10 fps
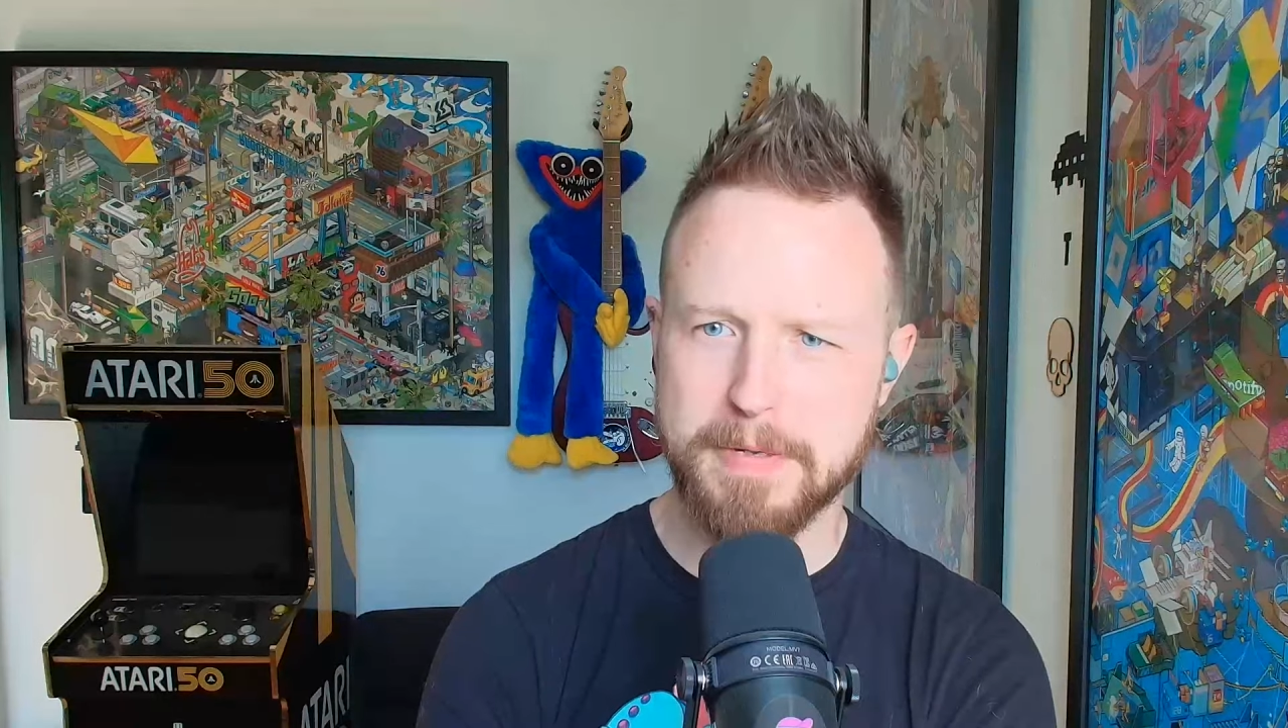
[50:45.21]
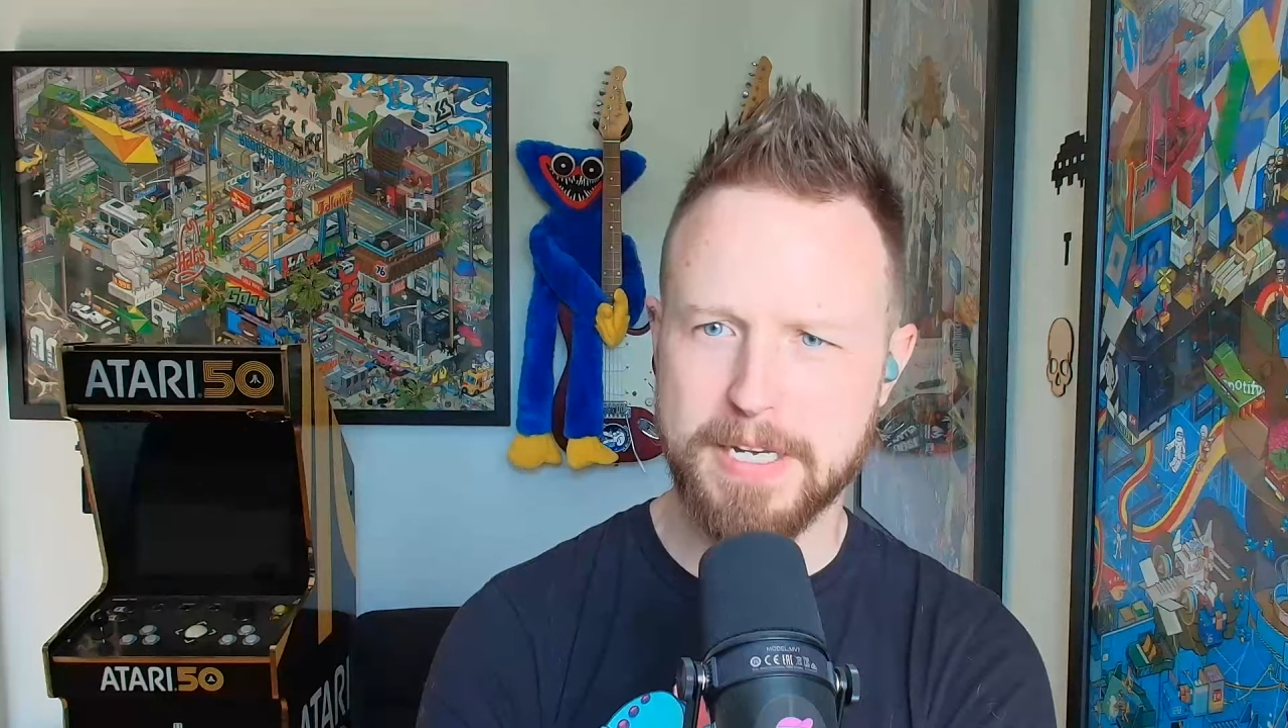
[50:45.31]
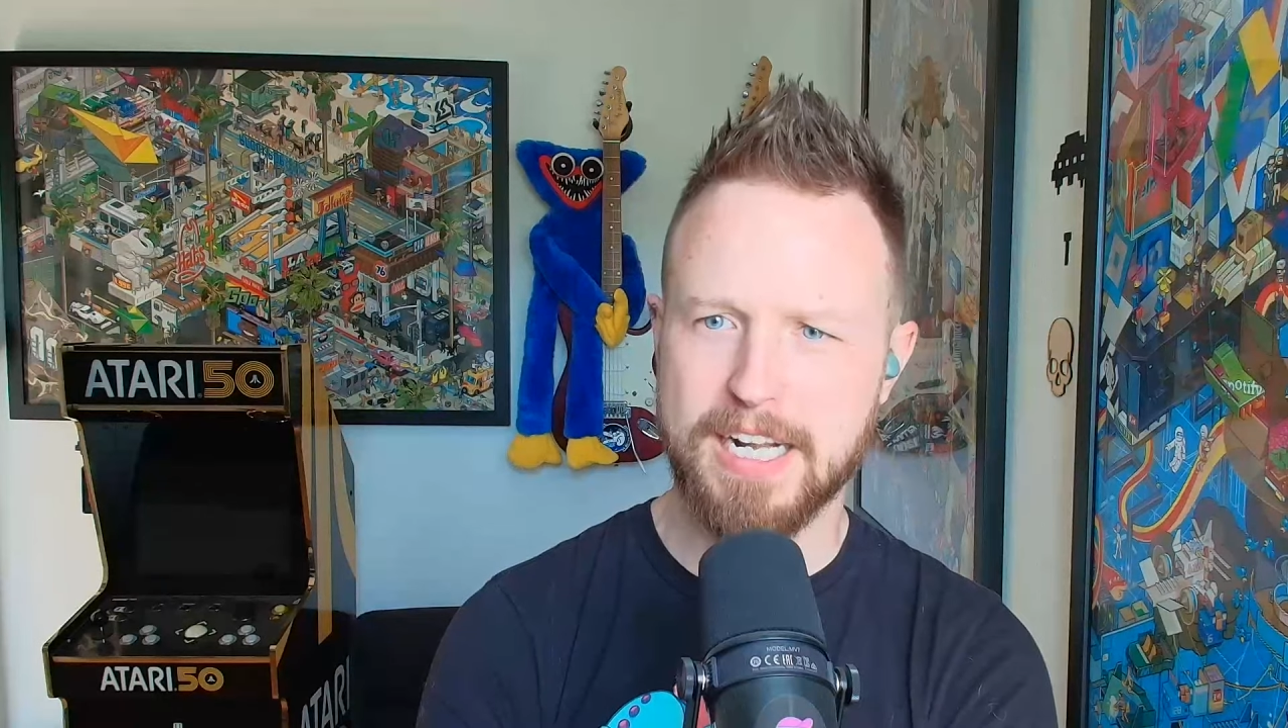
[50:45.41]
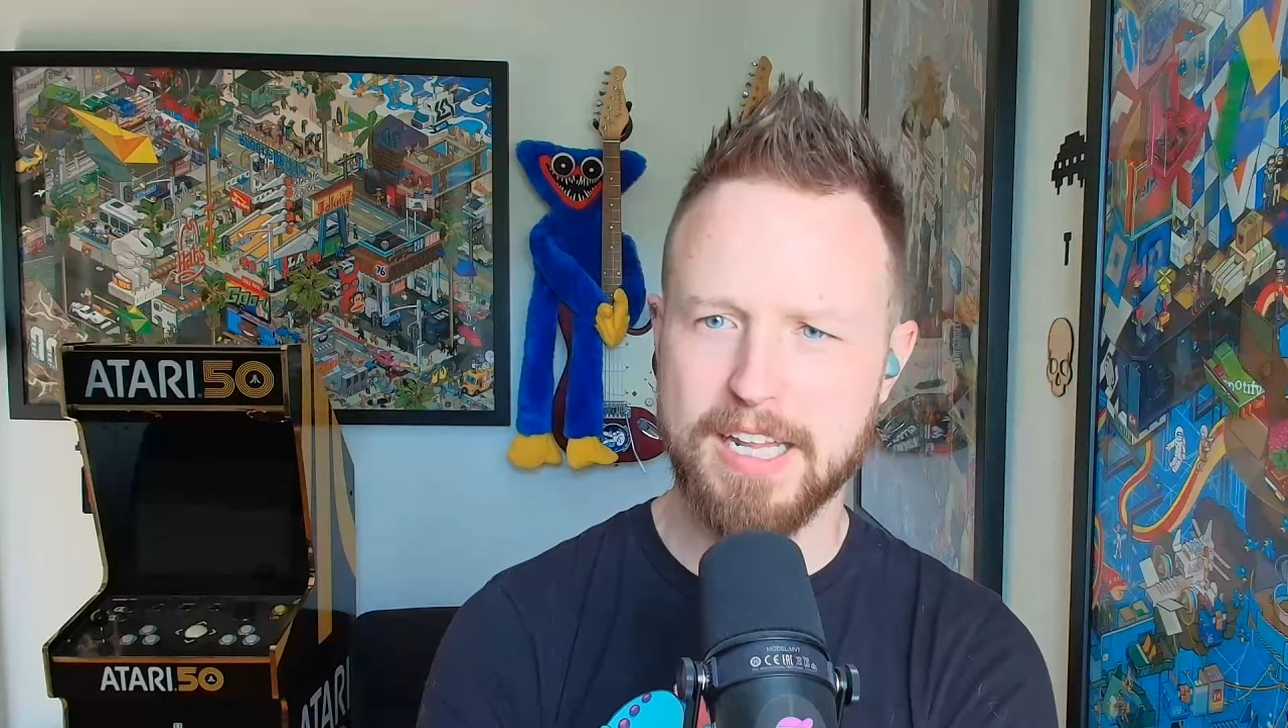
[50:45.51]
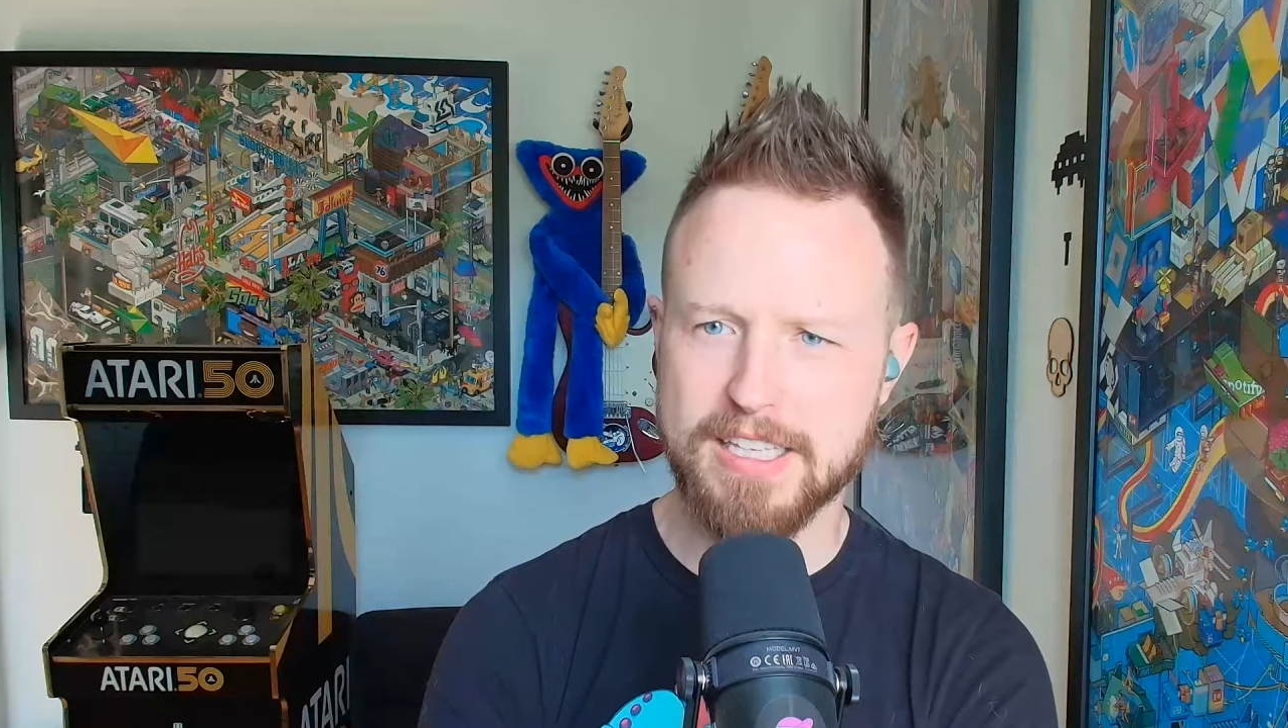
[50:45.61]

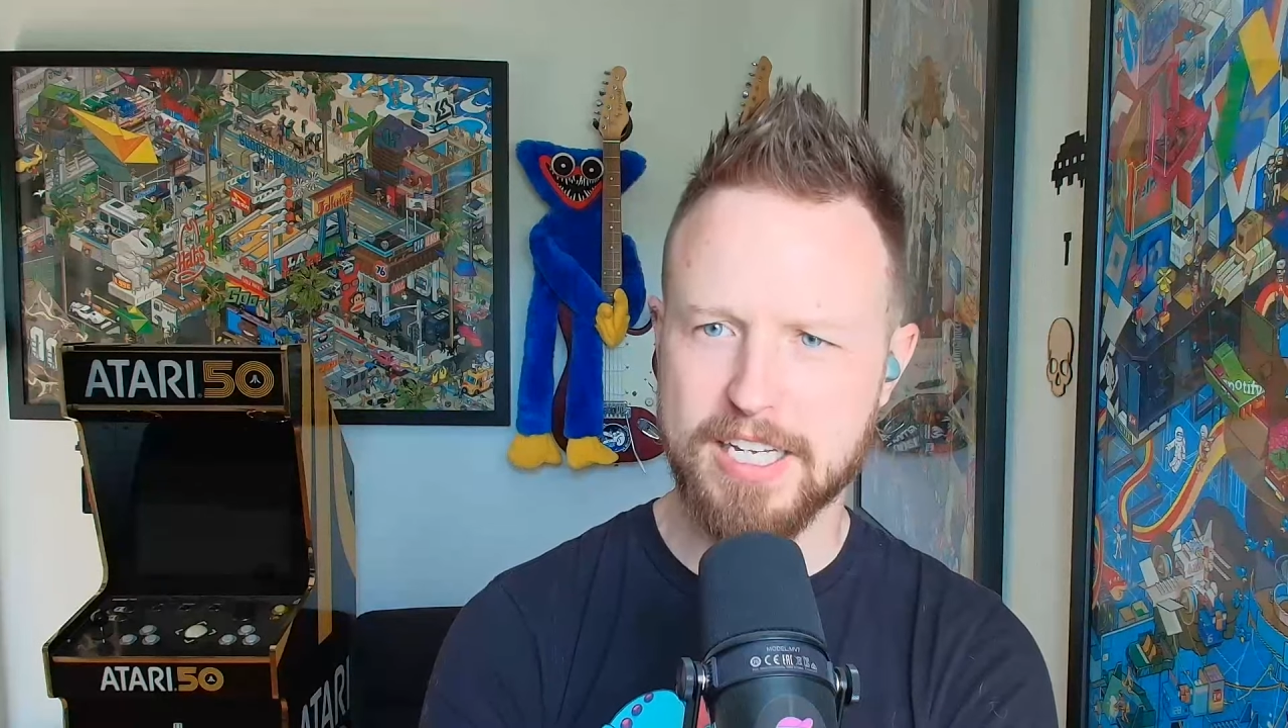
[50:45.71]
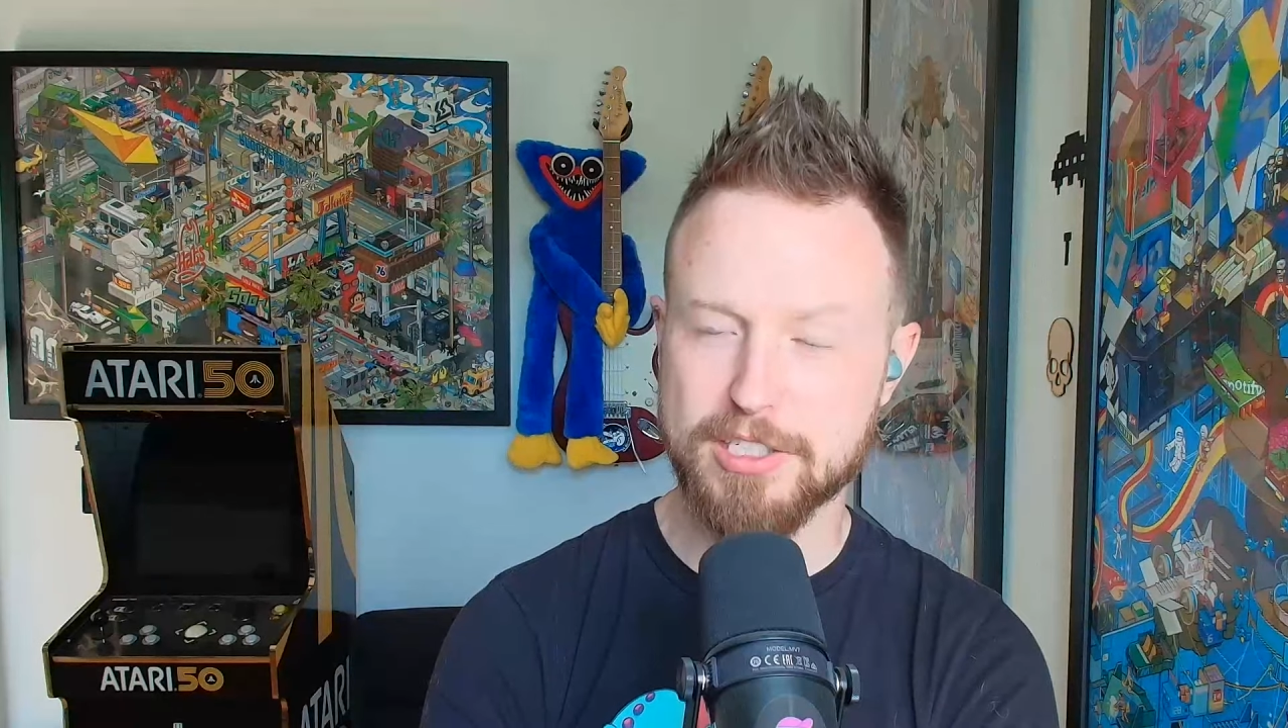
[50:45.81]
I like that,